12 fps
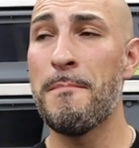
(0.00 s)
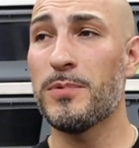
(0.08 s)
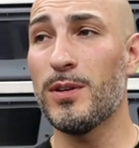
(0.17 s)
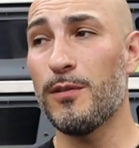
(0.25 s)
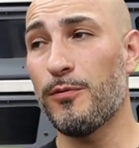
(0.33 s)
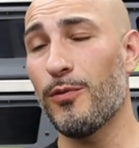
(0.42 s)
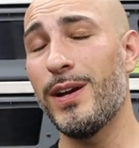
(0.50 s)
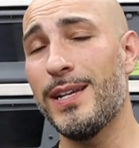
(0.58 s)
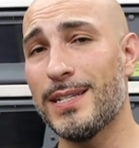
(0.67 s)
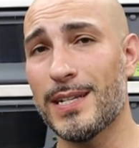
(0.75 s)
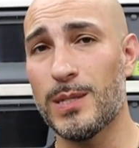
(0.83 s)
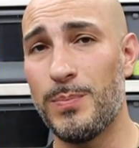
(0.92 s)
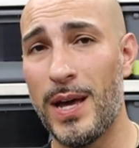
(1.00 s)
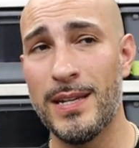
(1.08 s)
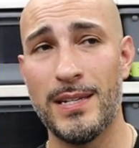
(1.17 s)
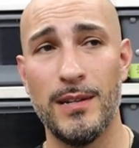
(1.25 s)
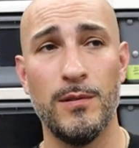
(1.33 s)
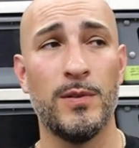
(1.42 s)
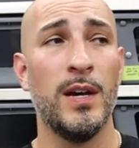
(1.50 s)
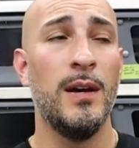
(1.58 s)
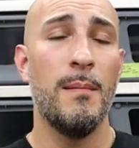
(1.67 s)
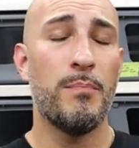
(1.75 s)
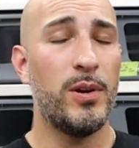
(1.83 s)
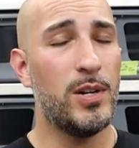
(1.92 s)
So the freight is expensive,
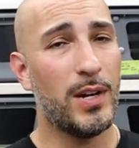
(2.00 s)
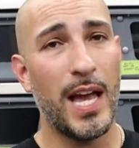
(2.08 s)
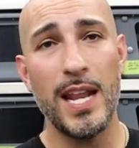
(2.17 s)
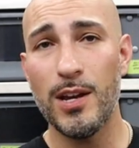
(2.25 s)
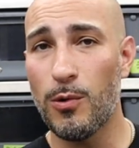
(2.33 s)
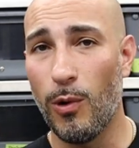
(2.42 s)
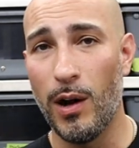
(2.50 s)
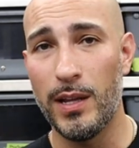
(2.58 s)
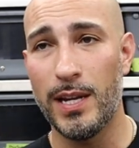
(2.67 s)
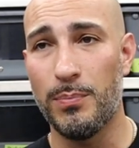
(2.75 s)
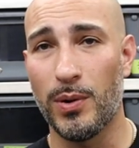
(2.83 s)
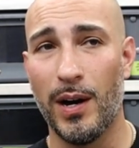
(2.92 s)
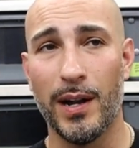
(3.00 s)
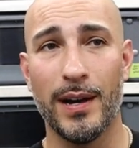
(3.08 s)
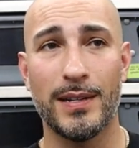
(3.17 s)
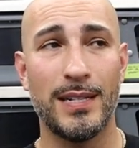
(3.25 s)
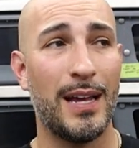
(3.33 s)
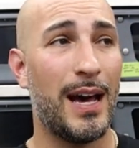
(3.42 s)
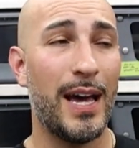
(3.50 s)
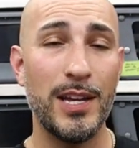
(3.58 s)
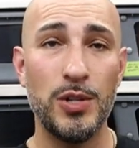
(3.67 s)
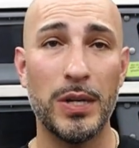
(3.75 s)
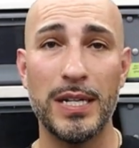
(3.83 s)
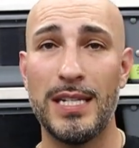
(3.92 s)
but you're getting quality products.
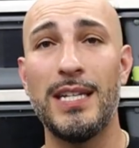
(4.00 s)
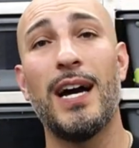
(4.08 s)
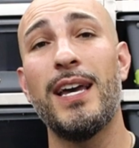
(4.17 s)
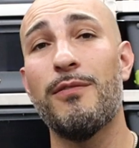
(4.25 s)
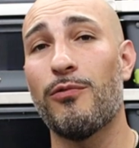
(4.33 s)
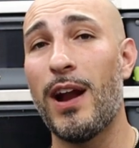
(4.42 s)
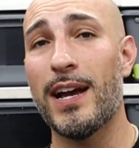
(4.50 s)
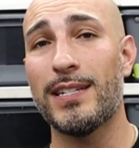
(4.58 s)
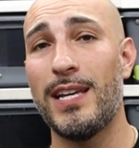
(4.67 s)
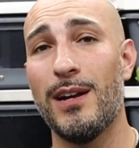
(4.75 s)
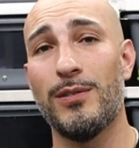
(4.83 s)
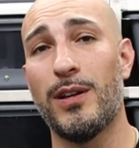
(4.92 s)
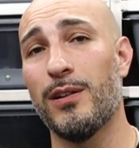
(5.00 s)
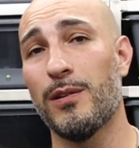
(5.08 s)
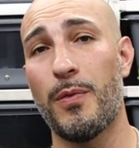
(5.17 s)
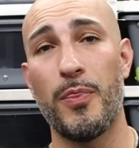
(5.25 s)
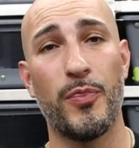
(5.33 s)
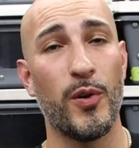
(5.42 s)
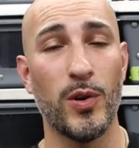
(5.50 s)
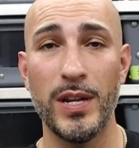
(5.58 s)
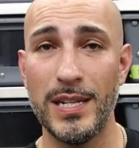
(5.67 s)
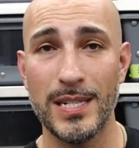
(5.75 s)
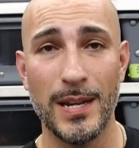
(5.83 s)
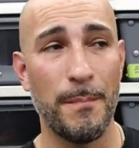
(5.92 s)
As you can see, I have racks here that are
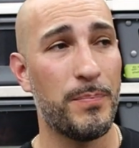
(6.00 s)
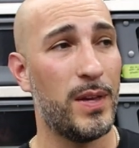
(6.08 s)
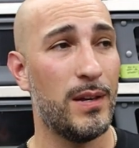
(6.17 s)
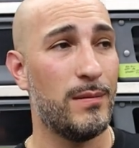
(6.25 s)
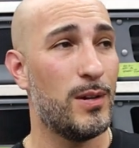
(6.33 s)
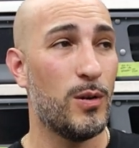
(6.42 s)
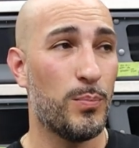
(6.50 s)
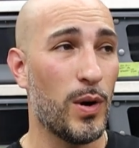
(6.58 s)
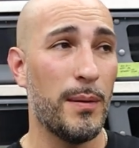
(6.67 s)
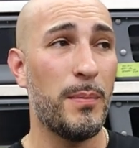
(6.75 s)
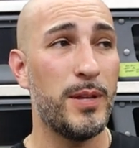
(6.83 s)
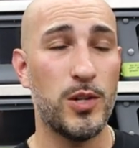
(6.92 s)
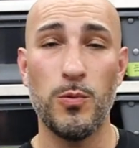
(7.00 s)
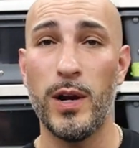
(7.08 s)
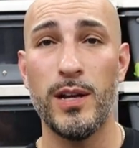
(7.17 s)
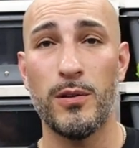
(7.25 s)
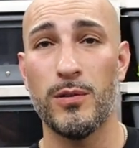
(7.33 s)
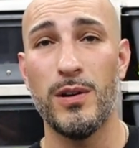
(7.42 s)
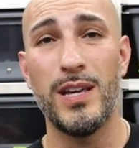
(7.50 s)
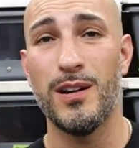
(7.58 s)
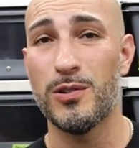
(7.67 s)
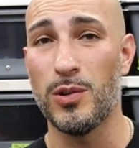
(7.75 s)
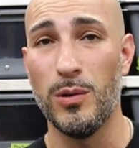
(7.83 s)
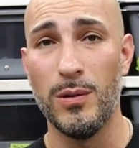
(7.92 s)
30 something, you know, probably 20 or 30
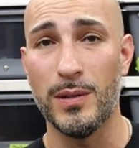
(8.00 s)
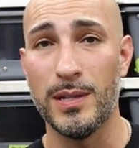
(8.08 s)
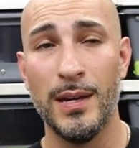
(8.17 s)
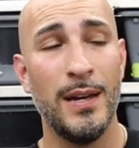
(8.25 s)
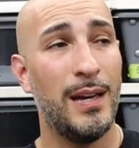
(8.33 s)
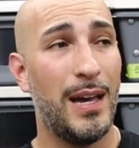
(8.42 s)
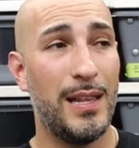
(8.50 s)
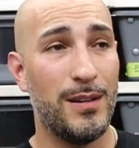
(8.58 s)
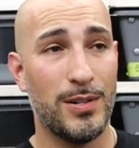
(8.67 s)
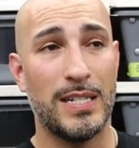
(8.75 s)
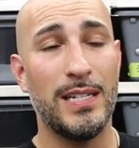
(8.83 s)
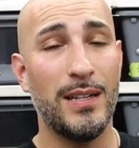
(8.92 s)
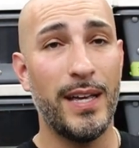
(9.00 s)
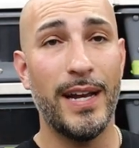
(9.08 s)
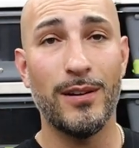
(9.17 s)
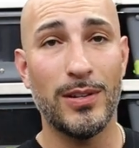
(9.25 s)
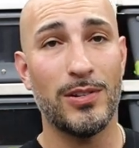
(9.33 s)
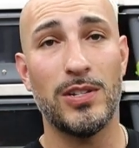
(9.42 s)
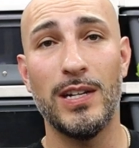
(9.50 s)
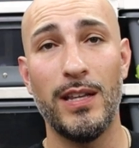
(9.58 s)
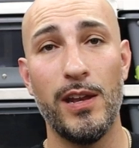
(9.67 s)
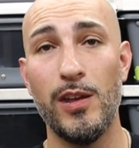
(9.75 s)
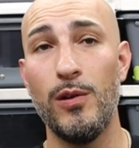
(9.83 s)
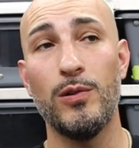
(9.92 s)
years old, and they're still here, they're
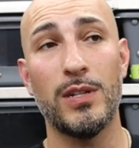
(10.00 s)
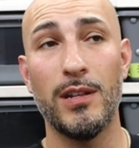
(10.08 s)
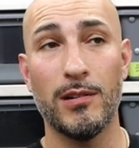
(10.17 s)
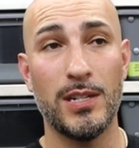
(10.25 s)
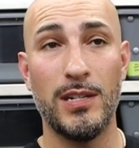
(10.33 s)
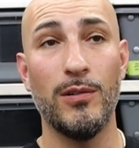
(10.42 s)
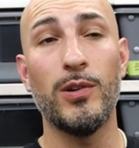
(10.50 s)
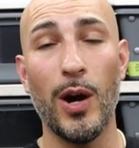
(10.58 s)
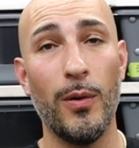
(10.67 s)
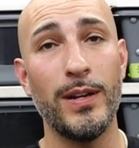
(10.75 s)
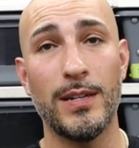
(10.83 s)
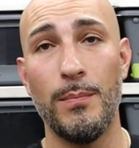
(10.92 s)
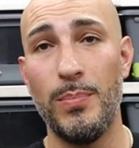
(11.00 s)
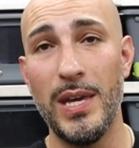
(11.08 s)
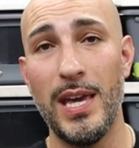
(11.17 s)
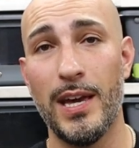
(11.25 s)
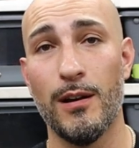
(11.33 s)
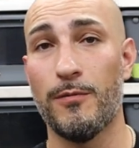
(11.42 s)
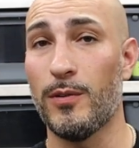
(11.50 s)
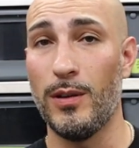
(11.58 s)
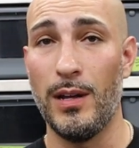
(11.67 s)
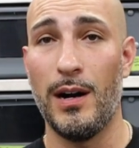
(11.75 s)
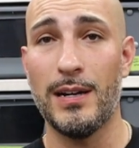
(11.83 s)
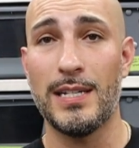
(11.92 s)
still in use, and they're still going to be here for a
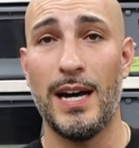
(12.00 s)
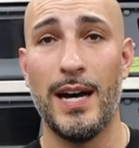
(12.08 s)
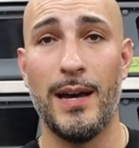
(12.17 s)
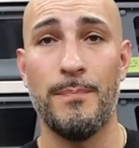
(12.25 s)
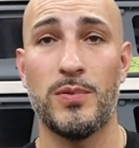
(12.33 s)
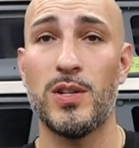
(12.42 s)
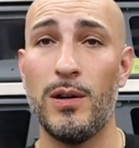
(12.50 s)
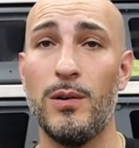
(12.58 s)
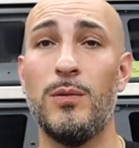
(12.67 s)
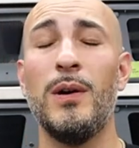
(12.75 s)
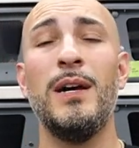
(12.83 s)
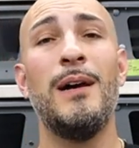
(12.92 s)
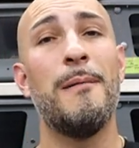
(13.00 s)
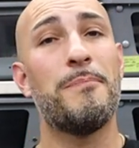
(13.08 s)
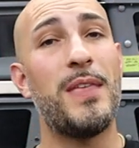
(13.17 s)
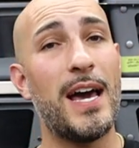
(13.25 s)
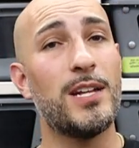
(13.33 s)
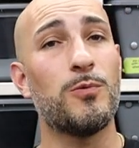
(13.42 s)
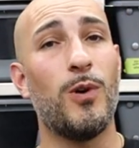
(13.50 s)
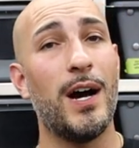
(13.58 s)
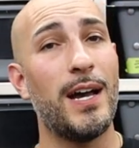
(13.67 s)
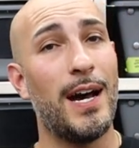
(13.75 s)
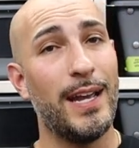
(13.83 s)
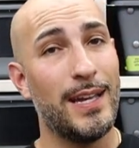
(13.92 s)
long time. So that is
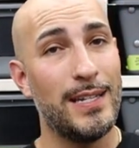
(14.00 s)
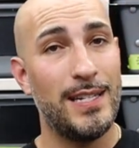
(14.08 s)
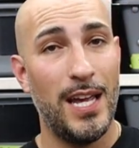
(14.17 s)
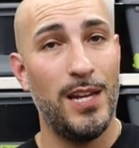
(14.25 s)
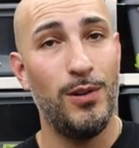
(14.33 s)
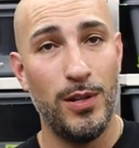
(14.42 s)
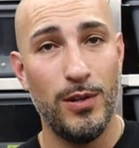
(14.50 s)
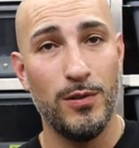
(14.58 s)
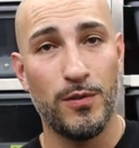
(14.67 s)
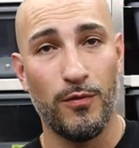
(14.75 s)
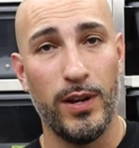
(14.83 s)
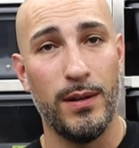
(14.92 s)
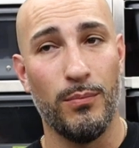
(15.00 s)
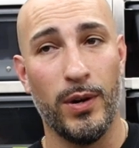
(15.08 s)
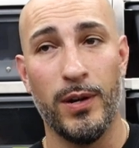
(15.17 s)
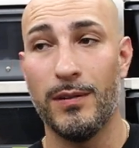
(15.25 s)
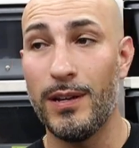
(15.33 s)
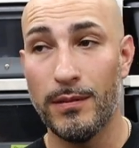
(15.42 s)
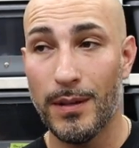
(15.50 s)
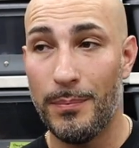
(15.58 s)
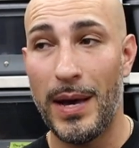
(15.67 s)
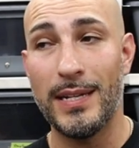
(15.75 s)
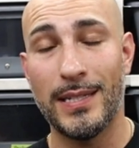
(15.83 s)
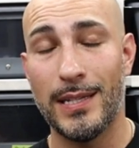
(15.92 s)
why I continue to use Freedom Breeder. They're the
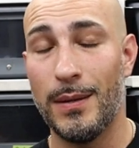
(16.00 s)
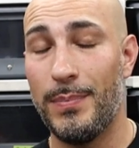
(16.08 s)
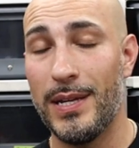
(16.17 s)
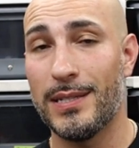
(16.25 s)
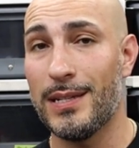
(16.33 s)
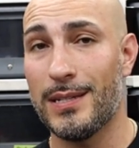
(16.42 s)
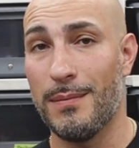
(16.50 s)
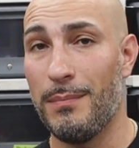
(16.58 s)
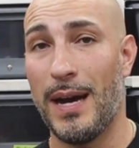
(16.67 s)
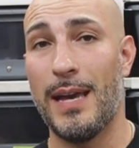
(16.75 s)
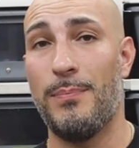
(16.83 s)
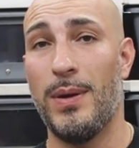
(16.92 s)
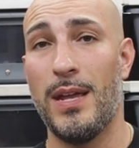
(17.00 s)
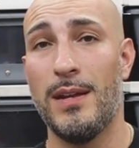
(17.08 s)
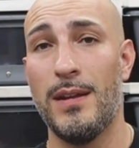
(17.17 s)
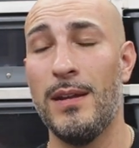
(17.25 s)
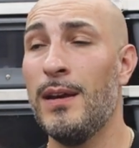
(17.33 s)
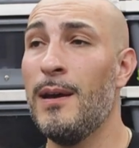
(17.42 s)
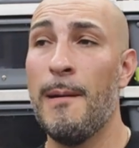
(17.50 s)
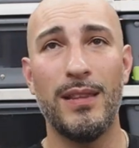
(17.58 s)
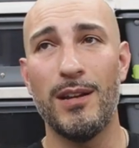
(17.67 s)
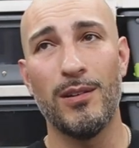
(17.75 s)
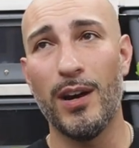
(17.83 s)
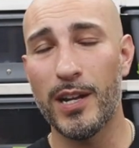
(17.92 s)
best in the business, in my opinion.
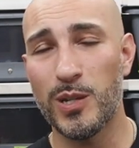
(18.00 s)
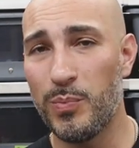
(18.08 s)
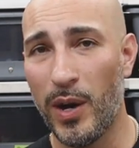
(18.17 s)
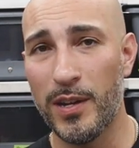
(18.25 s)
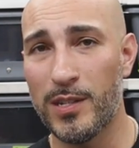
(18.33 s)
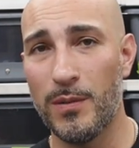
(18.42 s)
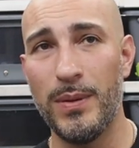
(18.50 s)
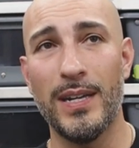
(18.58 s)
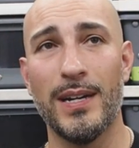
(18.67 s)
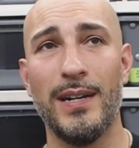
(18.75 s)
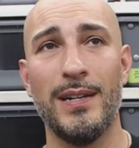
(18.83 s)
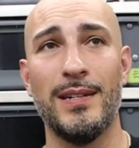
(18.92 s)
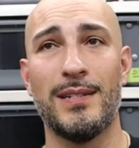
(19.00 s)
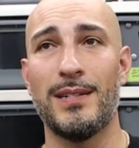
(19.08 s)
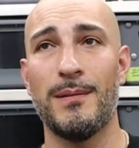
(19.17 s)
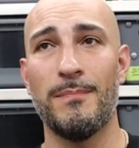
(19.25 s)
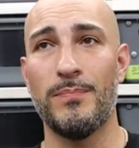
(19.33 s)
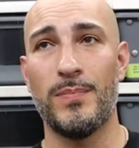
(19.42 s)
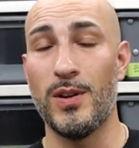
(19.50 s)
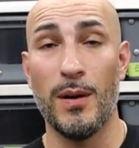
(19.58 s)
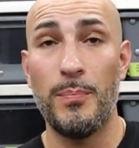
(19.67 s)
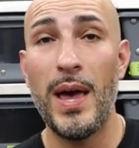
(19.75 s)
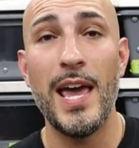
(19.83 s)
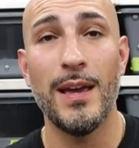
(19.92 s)
They're not a sponsor because they're
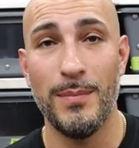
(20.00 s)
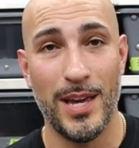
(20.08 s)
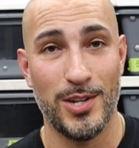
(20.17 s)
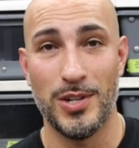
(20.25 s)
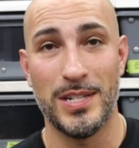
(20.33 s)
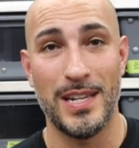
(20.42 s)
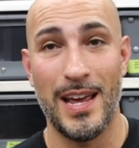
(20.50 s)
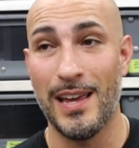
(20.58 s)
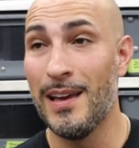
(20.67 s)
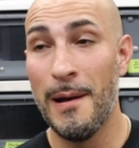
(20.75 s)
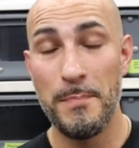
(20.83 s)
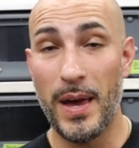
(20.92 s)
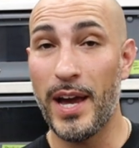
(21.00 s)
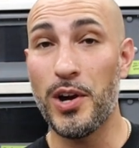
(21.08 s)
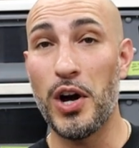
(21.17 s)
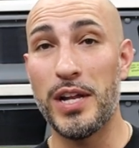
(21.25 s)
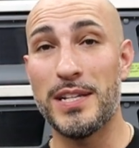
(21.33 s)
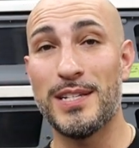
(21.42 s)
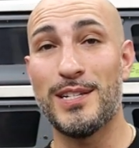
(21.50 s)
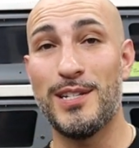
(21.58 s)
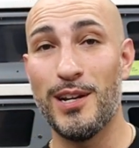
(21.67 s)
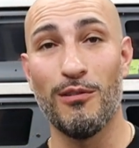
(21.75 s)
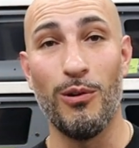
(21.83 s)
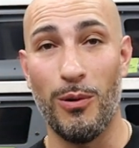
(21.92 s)
not paying me, I should say. I got
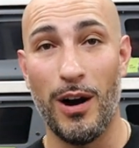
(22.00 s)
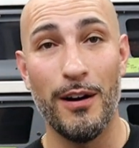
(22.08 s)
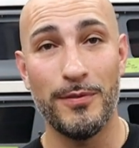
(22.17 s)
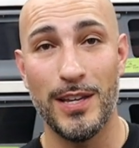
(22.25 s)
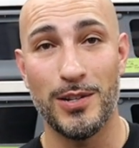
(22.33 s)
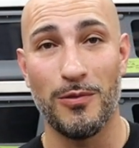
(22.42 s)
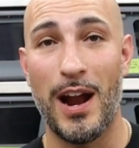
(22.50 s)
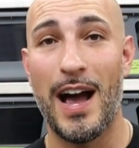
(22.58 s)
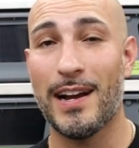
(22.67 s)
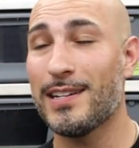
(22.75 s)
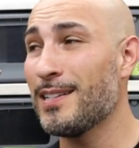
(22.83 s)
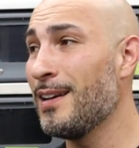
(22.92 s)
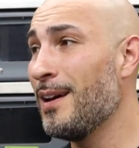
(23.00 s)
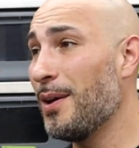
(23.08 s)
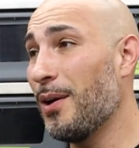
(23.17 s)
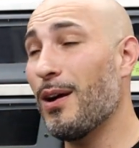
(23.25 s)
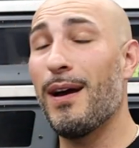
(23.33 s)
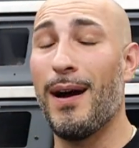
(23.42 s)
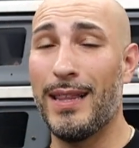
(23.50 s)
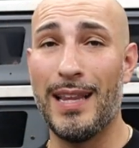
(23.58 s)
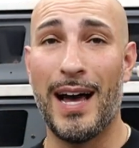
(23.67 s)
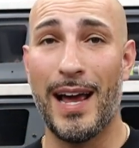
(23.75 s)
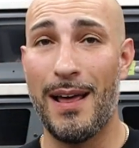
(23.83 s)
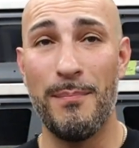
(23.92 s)
zero off these racks. Or I
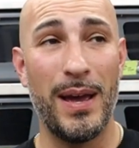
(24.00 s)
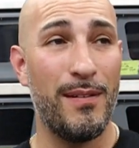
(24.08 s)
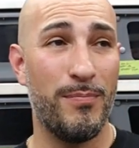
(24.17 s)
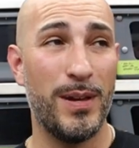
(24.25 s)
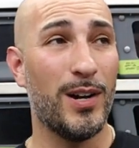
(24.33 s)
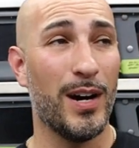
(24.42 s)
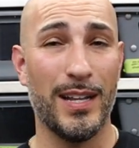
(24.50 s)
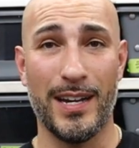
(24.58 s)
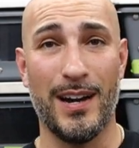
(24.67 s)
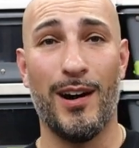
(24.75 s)
lie, I maybe got like